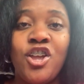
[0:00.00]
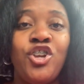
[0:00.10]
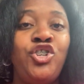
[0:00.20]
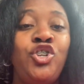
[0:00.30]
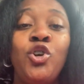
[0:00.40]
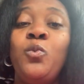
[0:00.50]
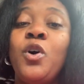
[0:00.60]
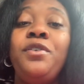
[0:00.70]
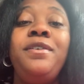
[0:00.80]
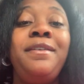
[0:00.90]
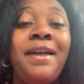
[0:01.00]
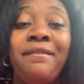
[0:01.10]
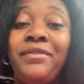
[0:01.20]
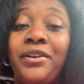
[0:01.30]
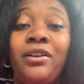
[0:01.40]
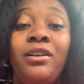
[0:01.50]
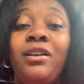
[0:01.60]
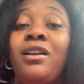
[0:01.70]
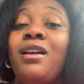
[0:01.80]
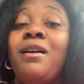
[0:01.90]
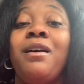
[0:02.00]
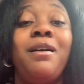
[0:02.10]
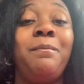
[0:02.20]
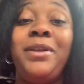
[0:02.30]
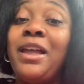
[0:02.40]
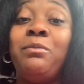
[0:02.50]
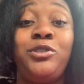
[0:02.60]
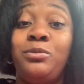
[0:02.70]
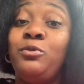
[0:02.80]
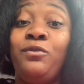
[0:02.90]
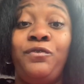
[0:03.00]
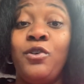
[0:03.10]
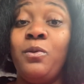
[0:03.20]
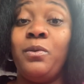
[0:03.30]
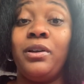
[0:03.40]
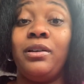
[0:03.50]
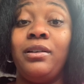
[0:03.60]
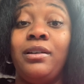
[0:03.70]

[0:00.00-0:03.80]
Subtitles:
you will never be able to move forward.